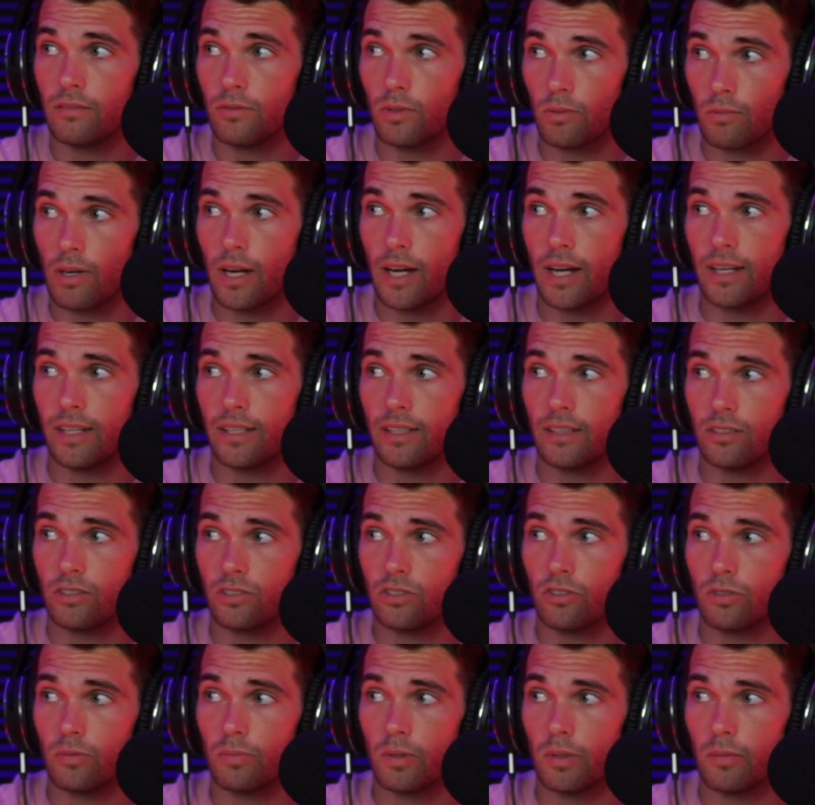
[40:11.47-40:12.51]
Variety is
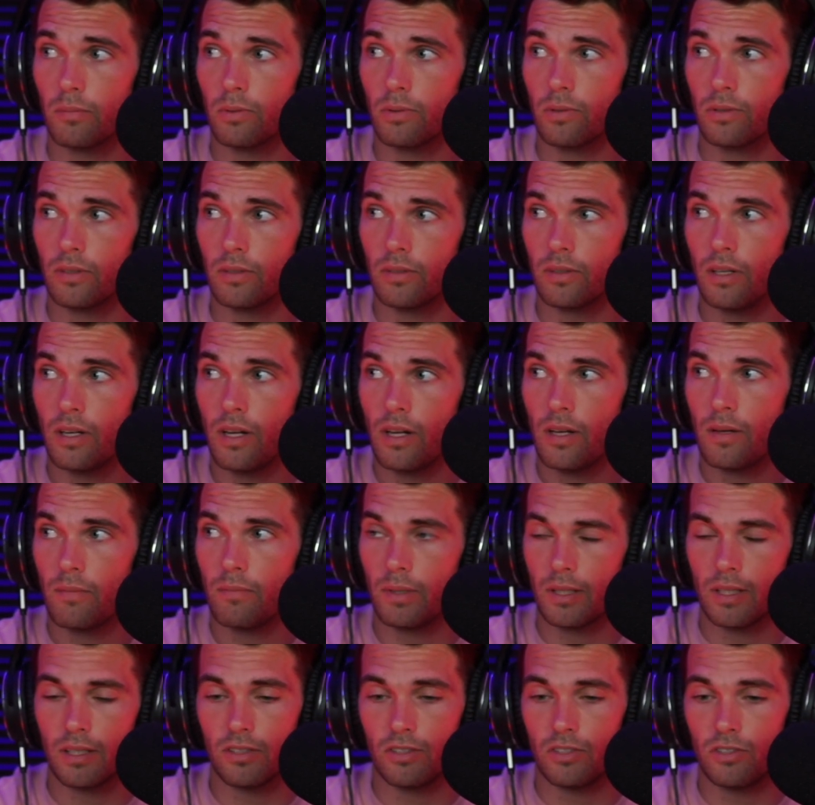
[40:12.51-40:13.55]
super important
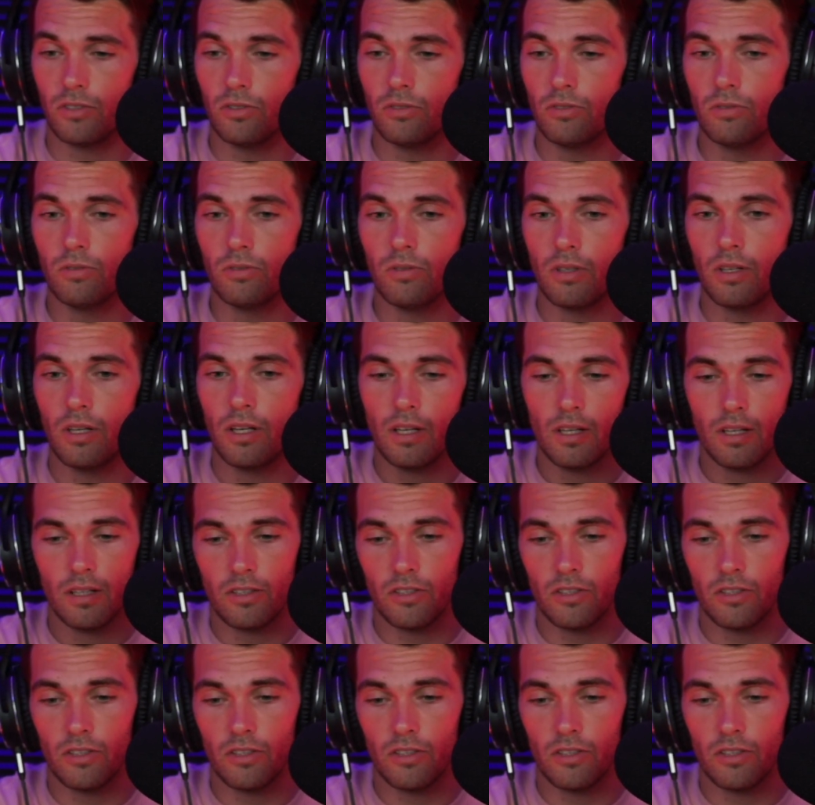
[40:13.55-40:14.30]
because you